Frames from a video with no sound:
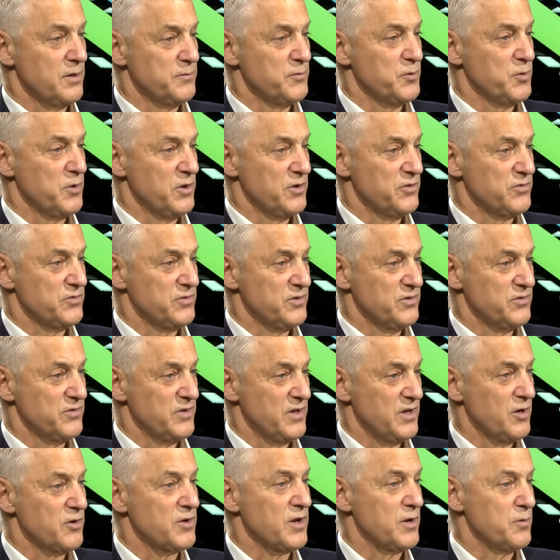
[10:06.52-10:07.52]
come to us and
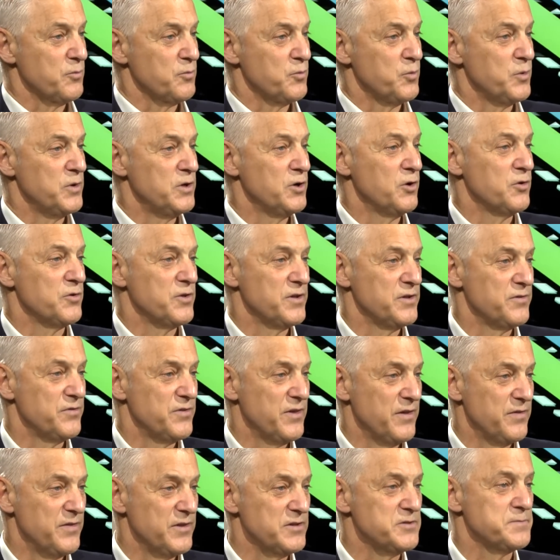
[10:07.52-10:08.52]
say, okay, we know
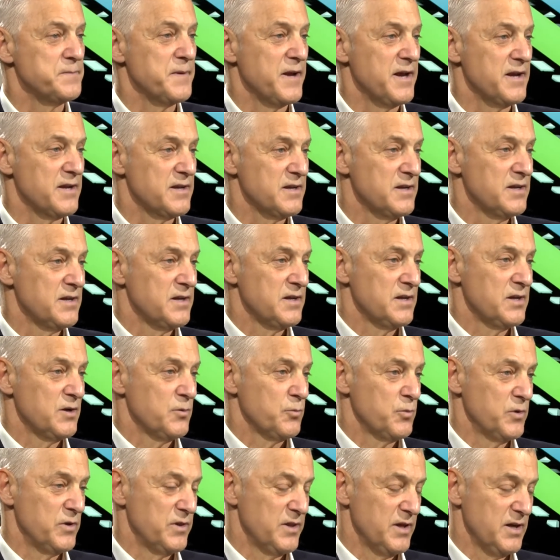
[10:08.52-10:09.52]
that this bank,
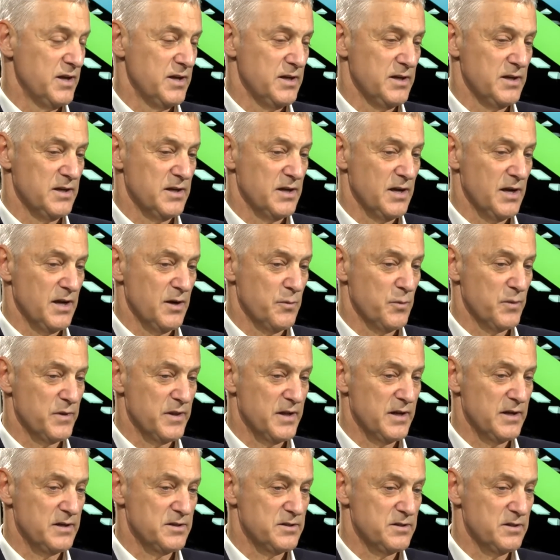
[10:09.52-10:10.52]
when they
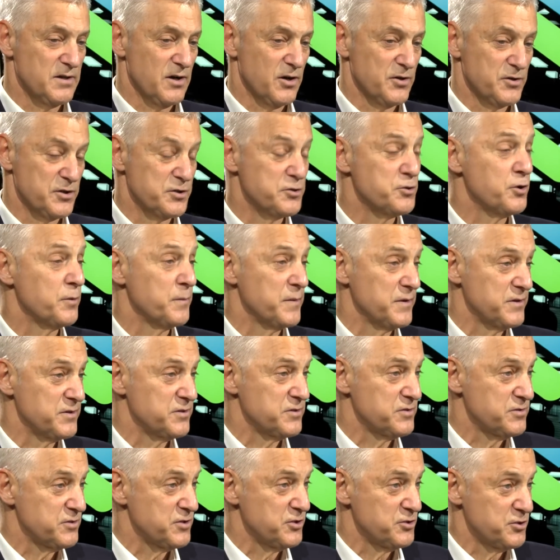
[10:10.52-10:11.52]
are
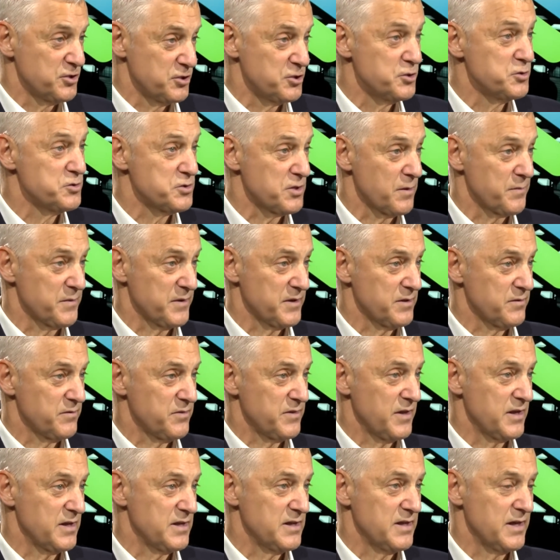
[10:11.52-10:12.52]
determined to do something,
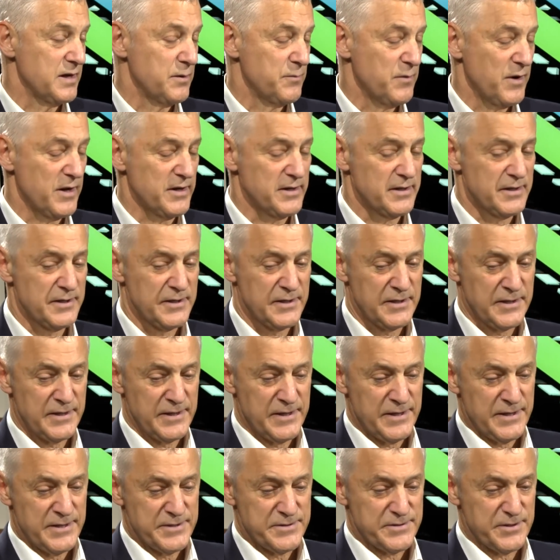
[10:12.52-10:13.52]
they can get it right.
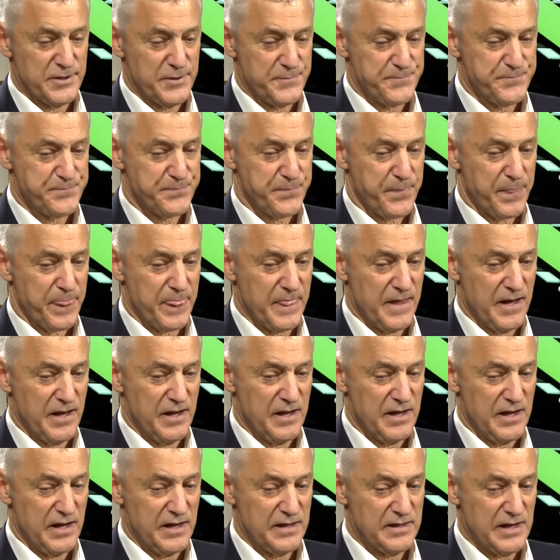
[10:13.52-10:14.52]
So
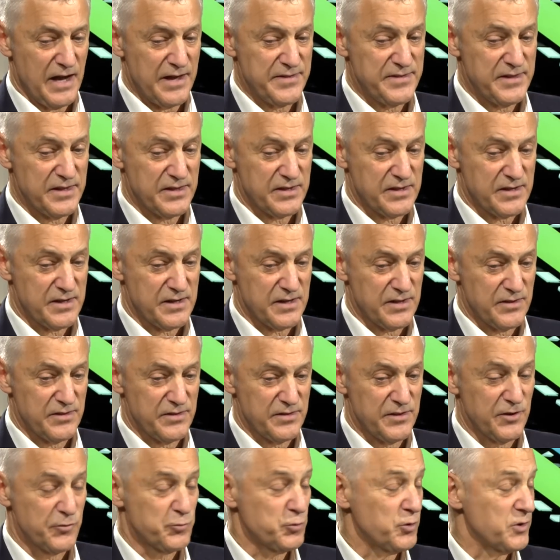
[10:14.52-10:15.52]
I think
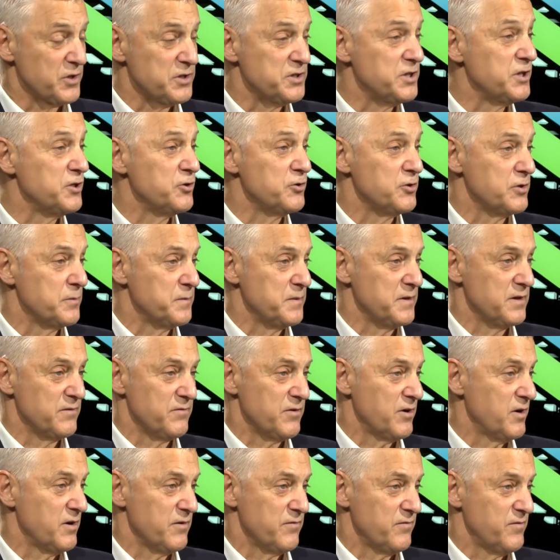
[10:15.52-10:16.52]
this will continue to be a
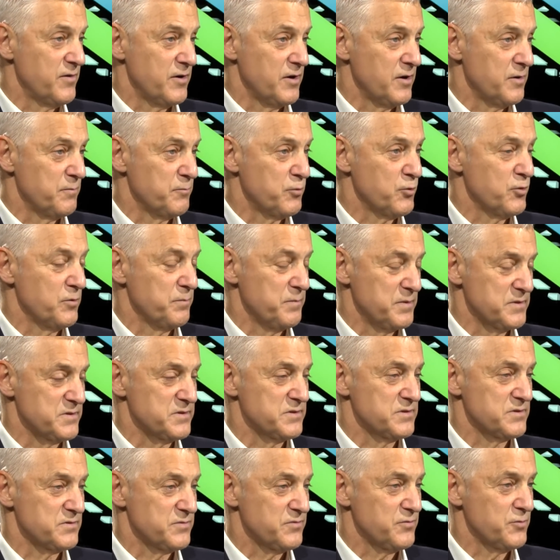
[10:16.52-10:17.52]
very, very important
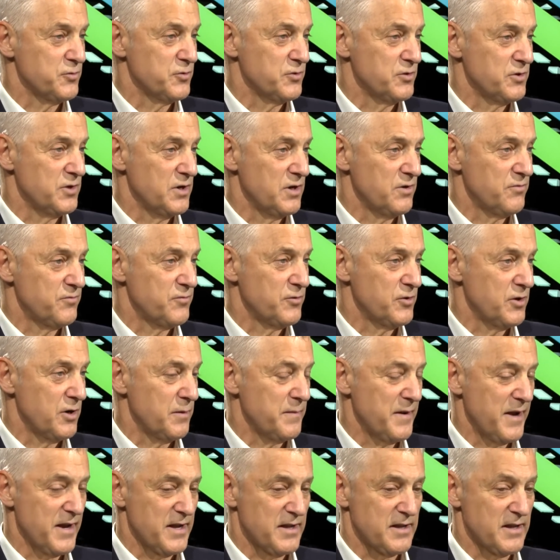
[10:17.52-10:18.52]
business for our
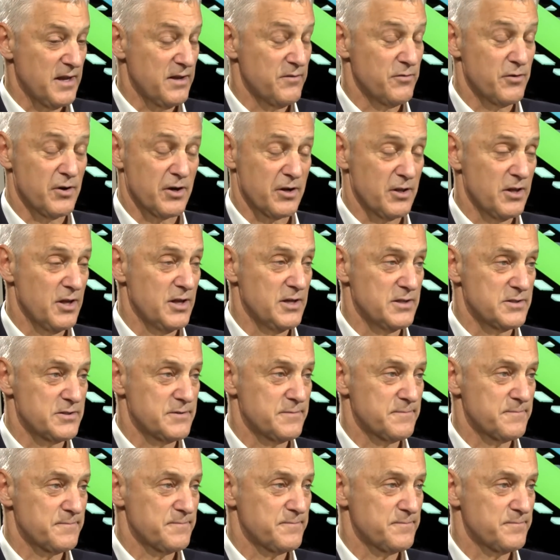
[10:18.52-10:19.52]
bank and for our clients.